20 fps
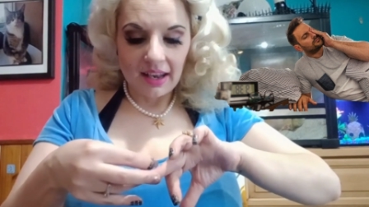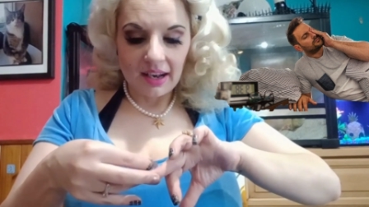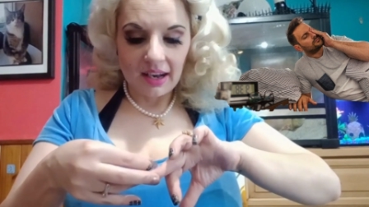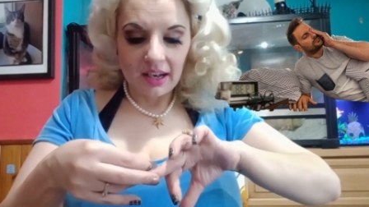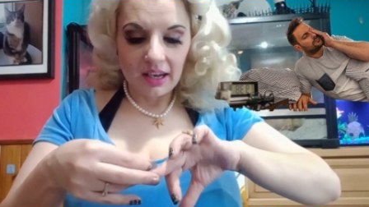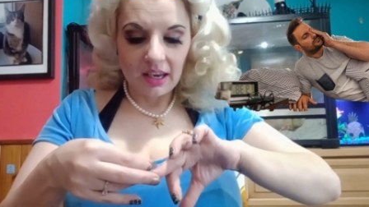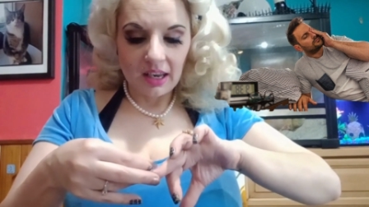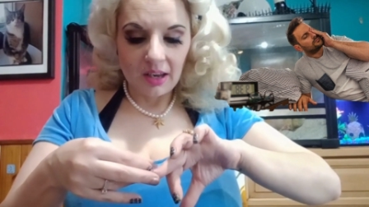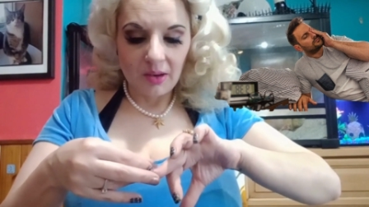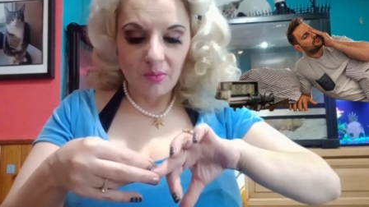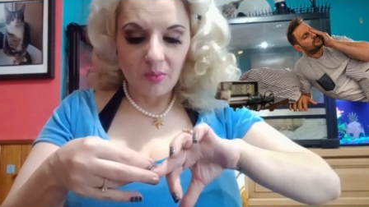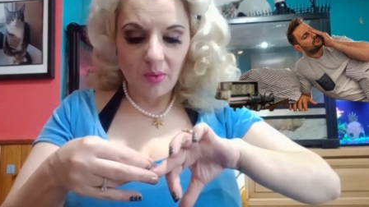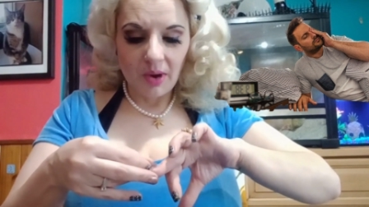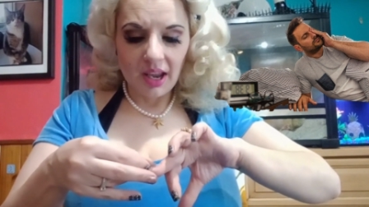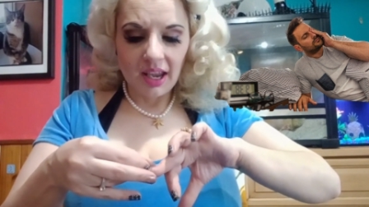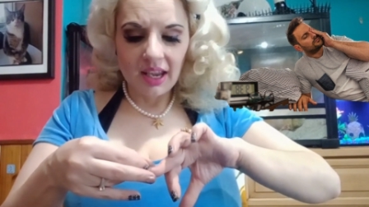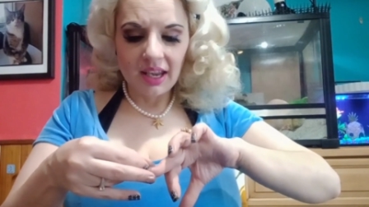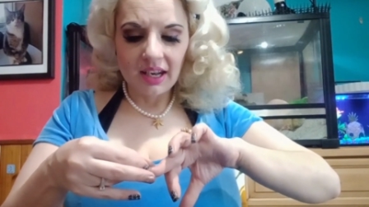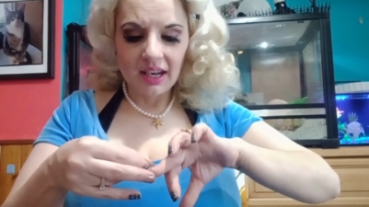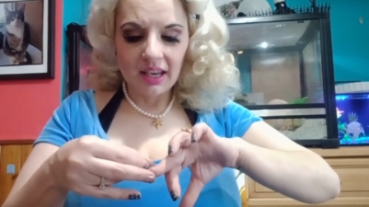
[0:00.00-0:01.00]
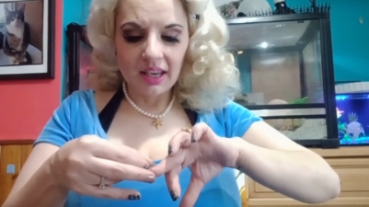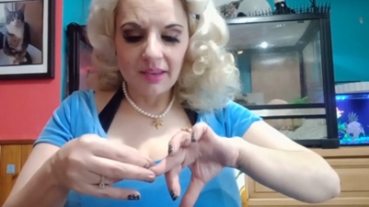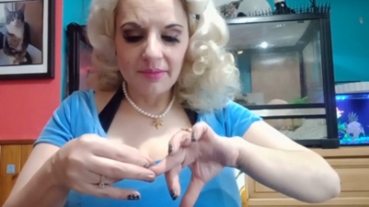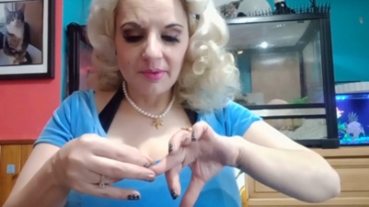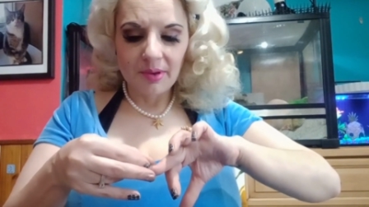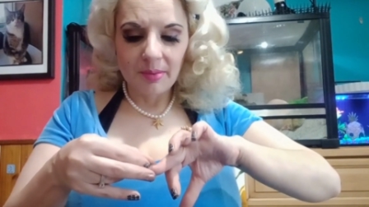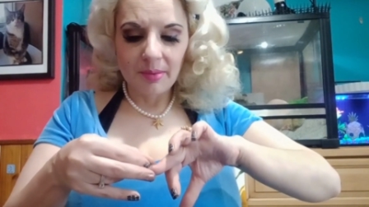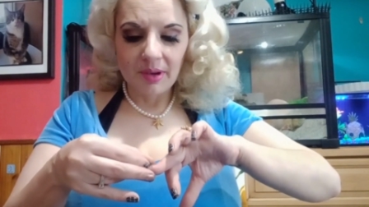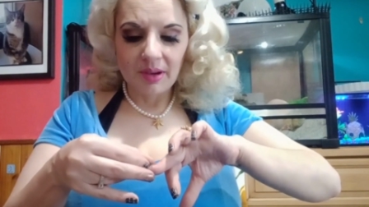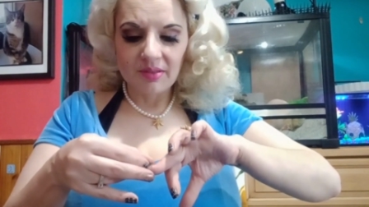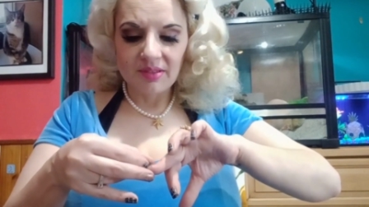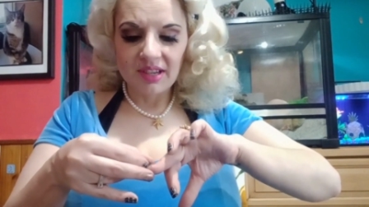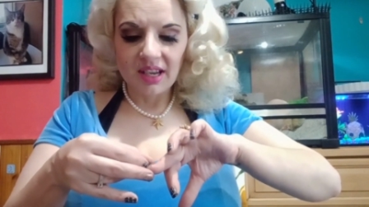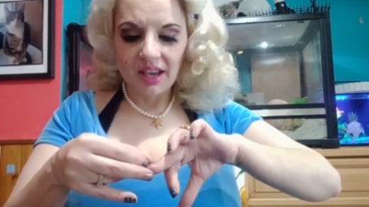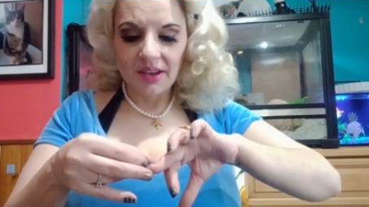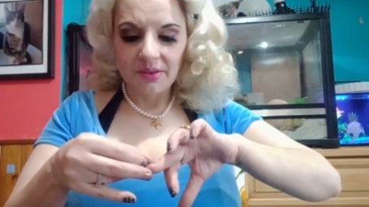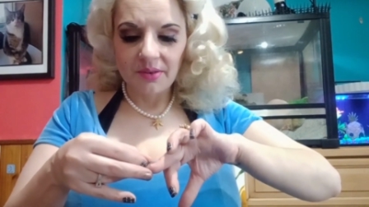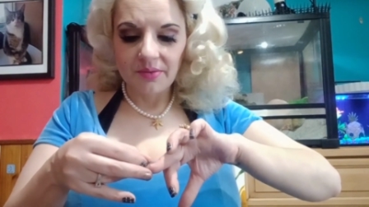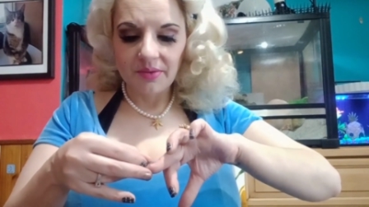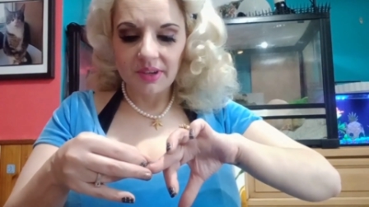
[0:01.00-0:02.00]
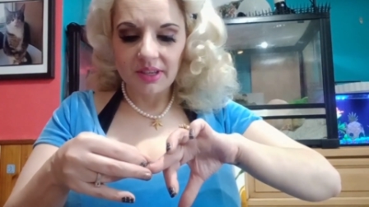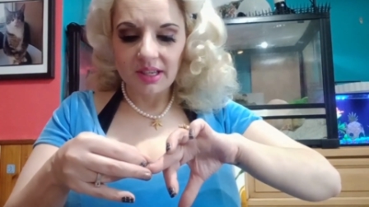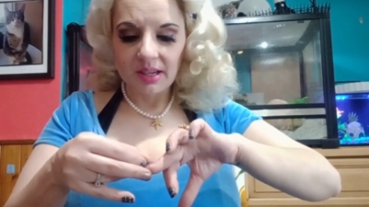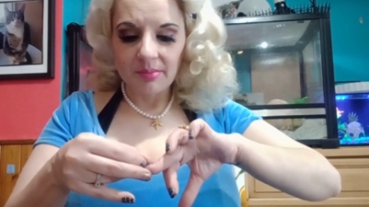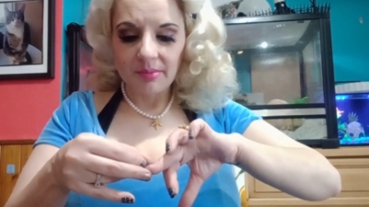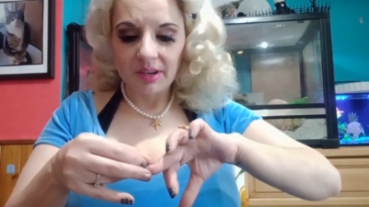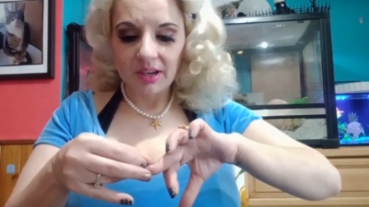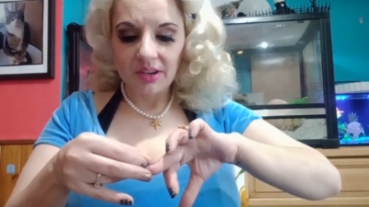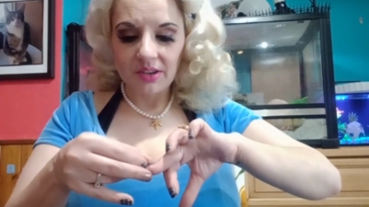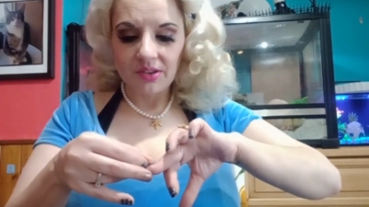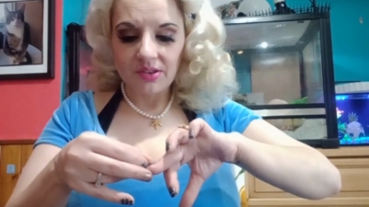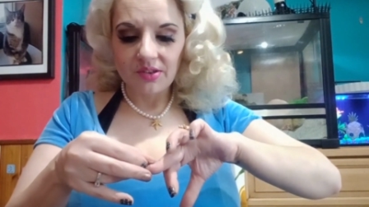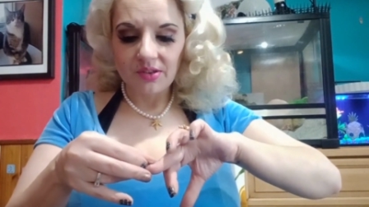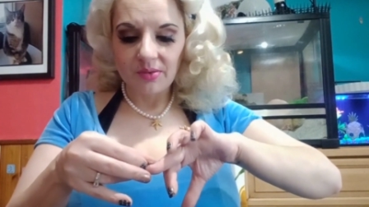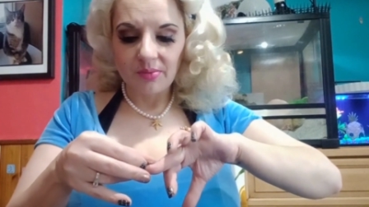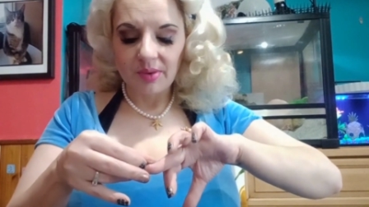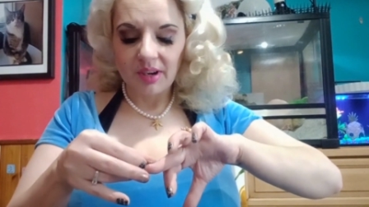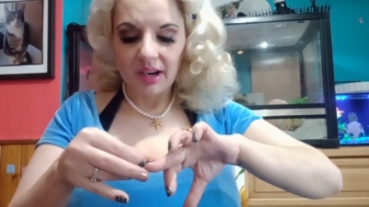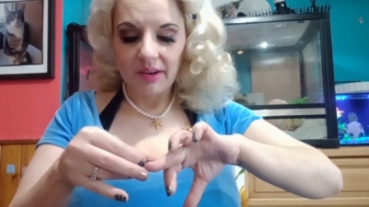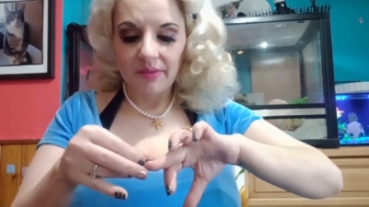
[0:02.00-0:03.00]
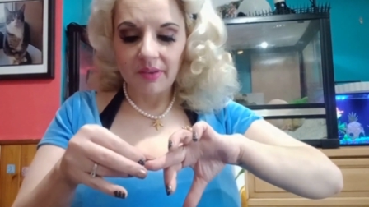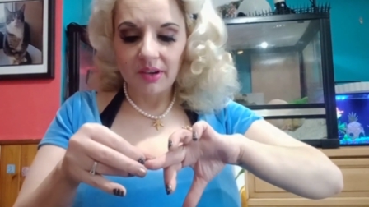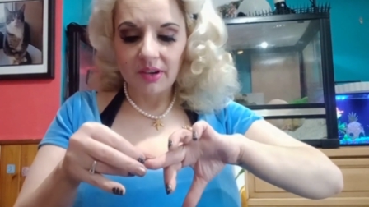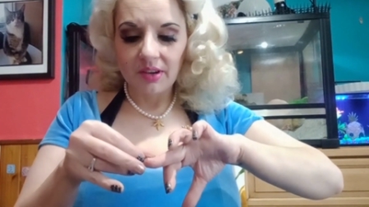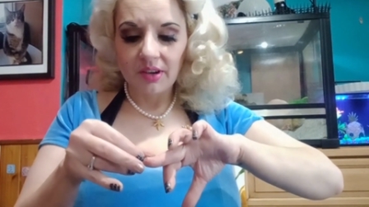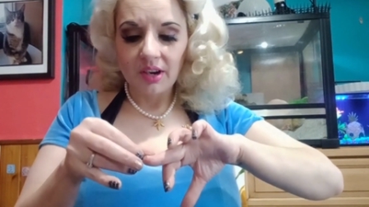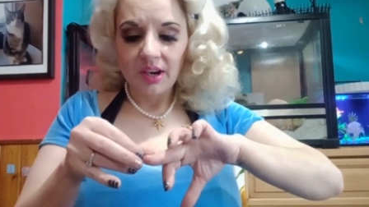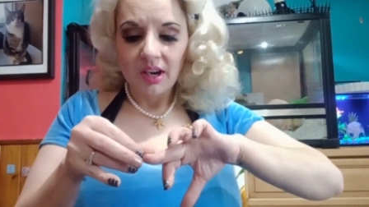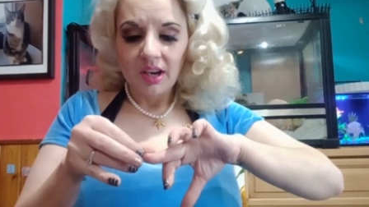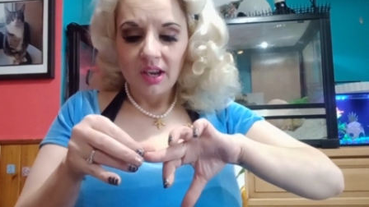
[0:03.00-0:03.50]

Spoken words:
and he'd wait and give me about 10 or 15 minutes or whatever,